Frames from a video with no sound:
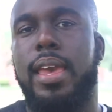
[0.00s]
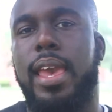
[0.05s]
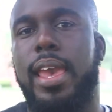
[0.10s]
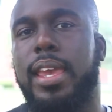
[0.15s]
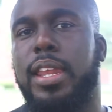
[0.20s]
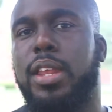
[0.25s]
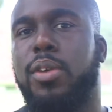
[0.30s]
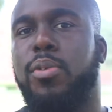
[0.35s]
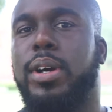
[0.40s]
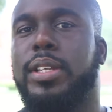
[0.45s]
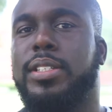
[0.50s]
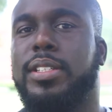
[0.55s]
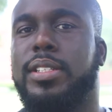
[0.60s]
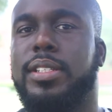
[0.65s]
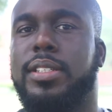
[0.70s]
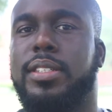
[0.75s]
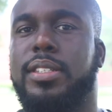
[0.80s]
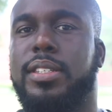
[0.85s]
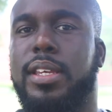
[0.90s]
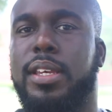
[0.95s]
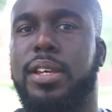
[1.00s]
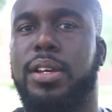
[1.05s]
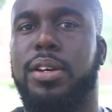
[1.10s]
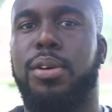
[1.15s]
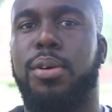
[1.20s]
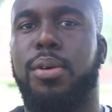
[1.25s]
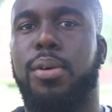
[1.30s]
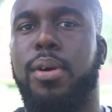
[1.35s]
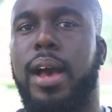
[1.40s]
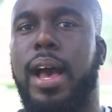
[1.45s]
And it wasn't
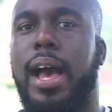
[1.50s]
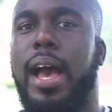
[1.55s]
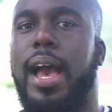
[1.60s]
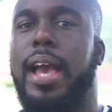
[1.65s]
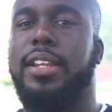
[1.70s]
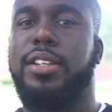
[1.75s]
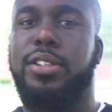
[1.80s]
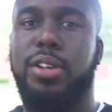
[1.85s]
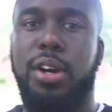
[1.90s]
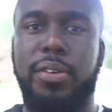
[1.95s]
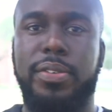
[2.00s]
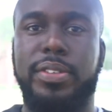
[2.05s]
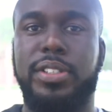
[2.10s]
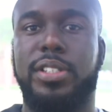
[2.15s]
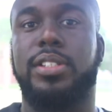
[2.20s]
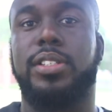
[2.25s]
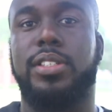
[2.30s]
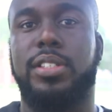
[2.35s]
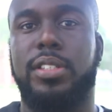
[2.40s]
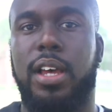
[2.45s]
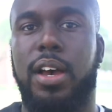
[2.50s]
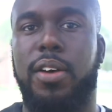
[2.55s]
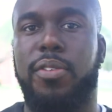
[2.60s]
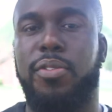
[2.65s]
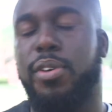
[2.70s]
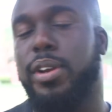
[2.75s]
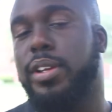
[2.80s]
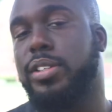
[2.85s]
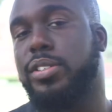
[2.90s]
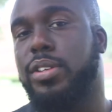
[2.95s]
until I dove into the
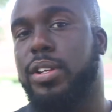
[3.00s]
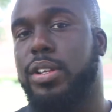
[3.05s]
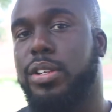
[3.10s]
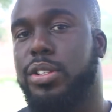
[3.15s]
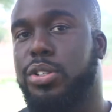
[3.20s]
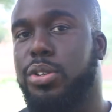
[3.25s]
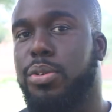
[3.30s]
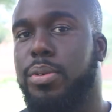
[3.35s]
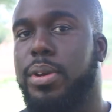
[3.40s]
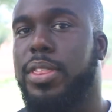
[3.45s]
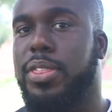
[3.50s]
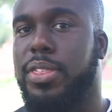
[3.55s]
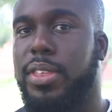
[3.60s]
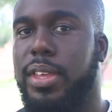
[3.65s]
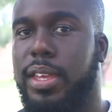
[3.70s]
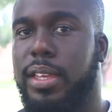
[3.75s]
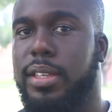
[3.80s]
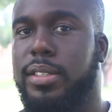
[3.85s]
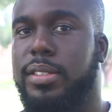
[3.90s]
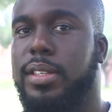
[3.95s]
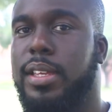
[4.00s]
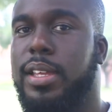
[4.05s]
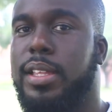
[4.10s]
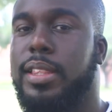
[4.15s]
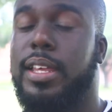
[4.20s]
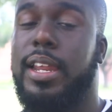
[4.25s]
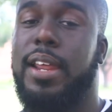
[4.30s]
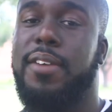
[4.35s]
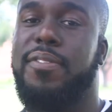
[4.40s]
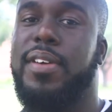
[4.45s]
software and started doing things
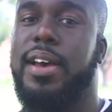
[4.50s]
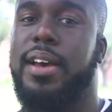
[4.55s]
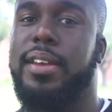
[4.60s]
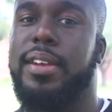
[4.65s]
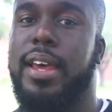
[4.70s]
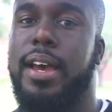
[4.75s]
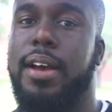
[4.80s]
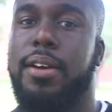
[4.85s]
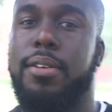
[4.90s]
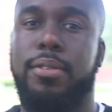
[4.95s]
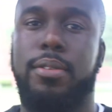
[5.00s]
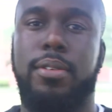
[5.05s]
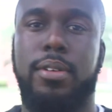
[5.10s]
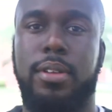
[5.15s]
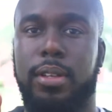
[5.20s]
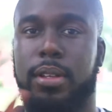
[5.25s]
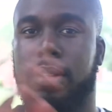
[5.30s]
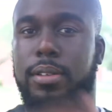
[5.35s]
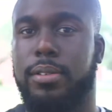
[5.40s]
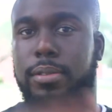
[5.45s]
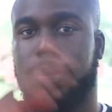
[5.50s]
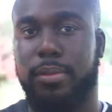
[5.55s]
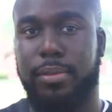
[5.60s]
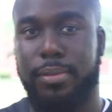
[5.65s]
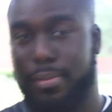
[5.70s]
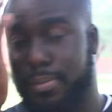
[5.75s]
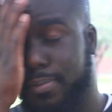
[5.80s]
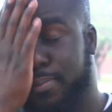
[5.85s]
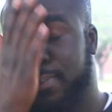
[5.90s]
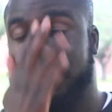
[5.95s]
that I found out,
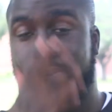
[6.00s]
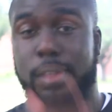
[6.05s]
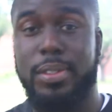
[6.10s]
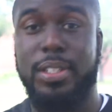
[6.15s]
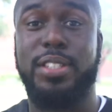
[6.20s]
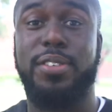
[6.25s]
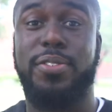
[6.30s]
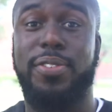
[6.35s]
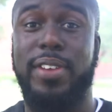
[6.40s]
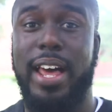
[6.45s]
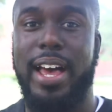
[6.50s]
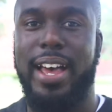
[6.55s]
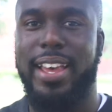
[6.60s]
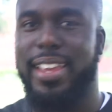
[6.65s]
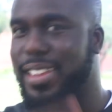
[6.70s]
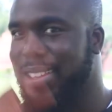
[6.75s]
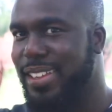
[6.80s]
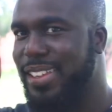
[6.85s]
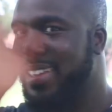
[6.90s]
there's a fly,